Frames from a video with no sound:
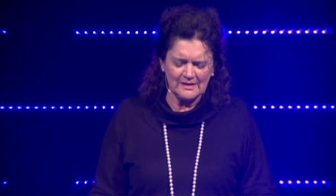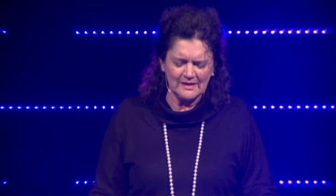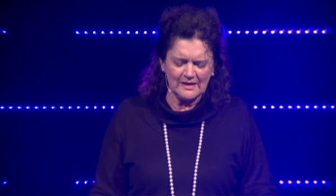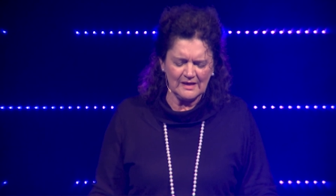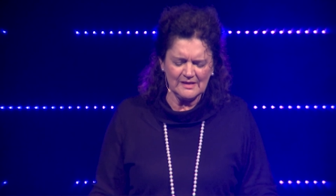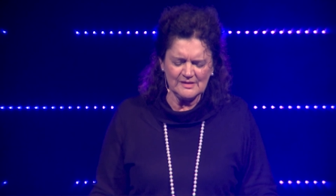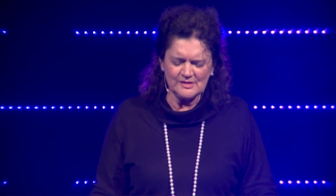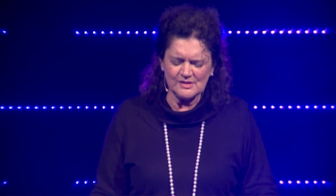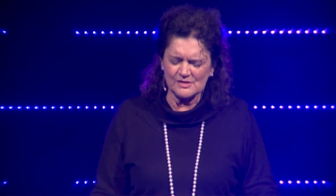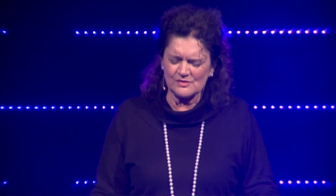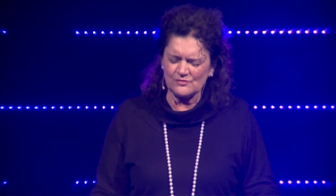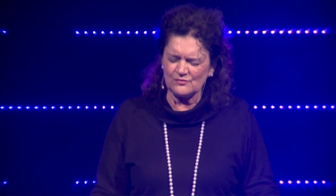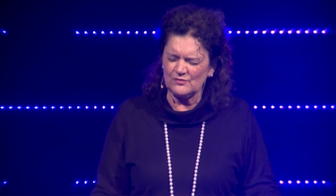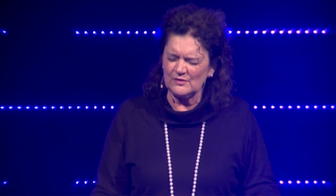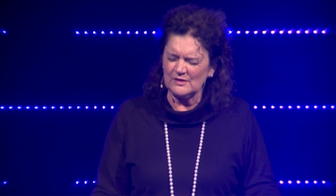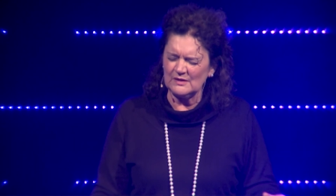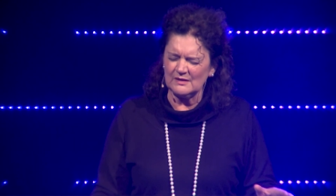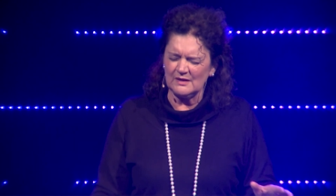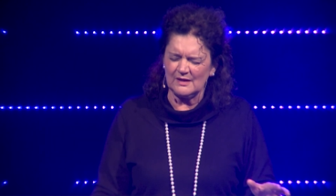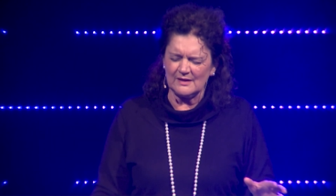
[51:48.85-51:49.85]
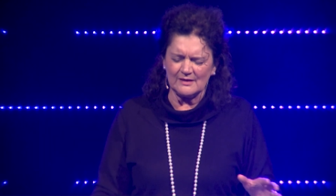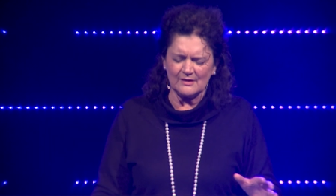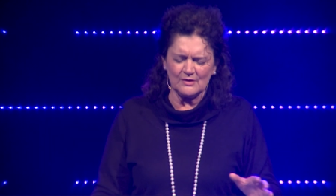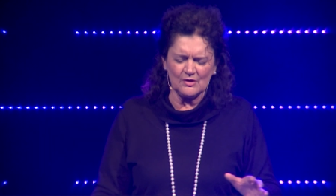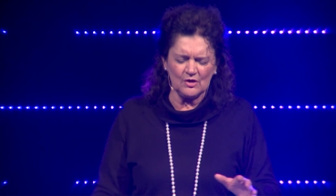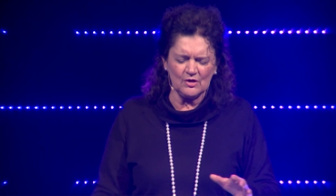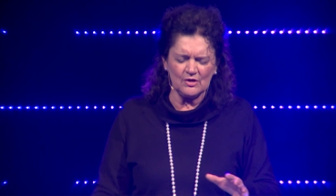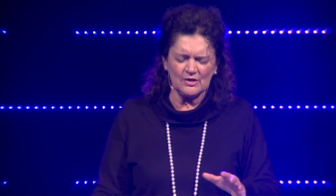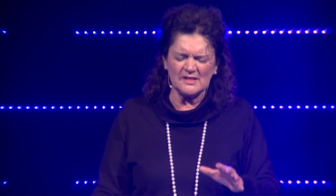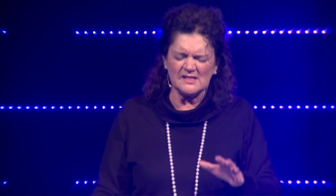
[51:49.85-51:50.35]
I just feel like
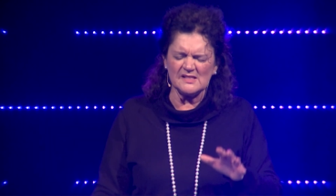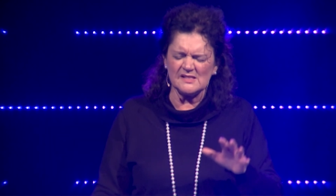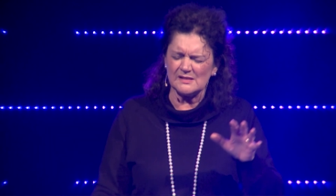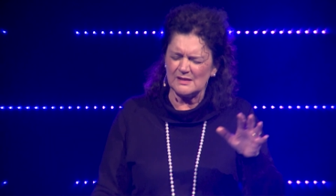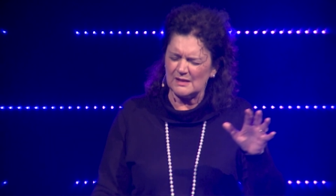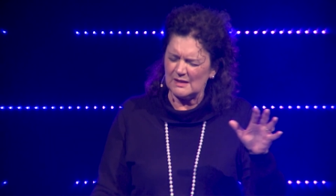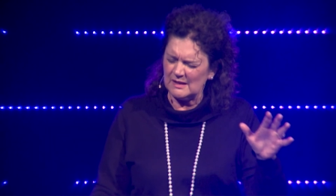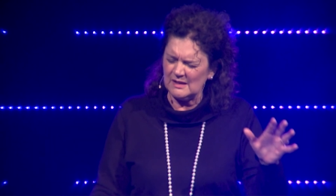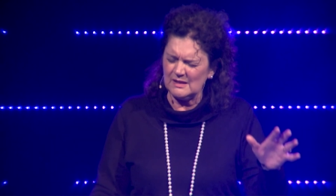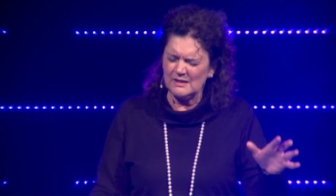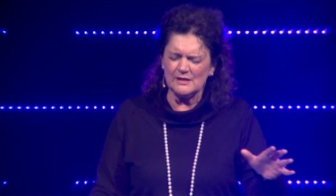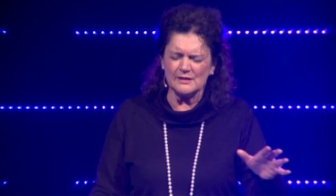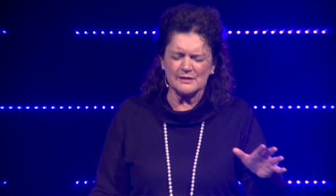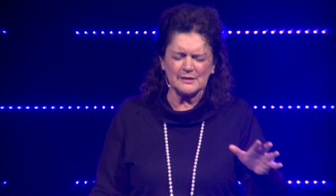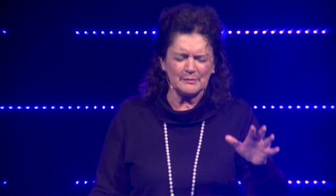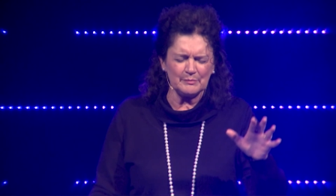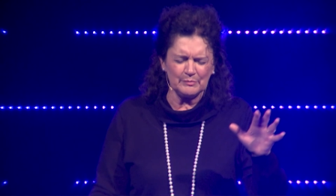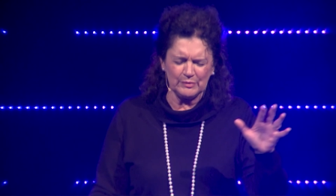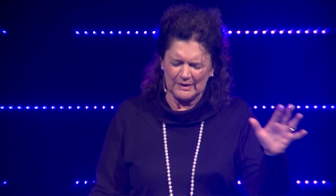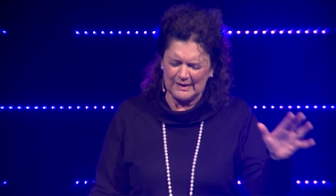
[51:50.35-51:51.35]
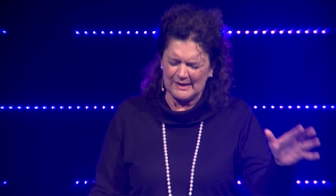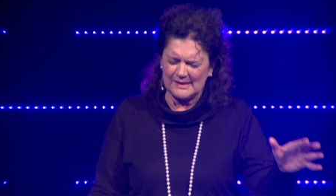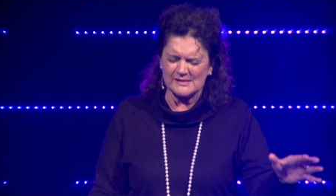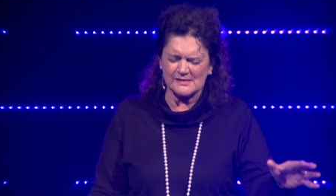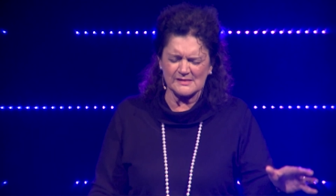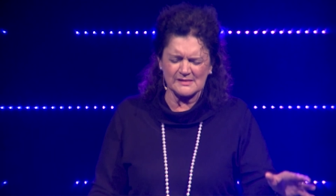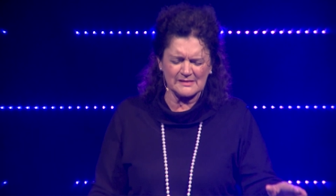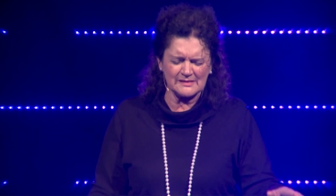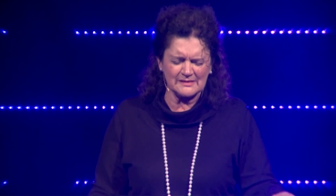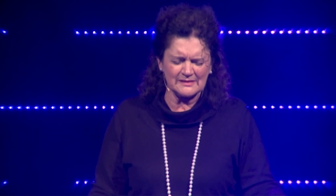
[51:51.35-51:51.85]
God is eager to
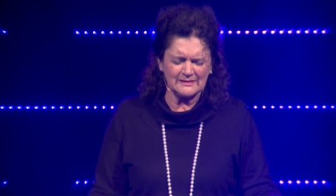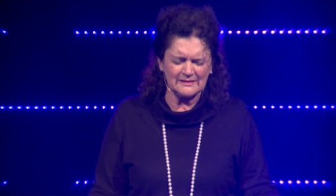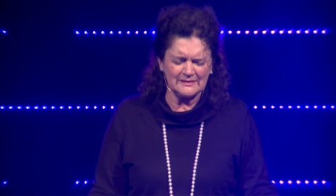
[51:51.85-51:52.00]
bless.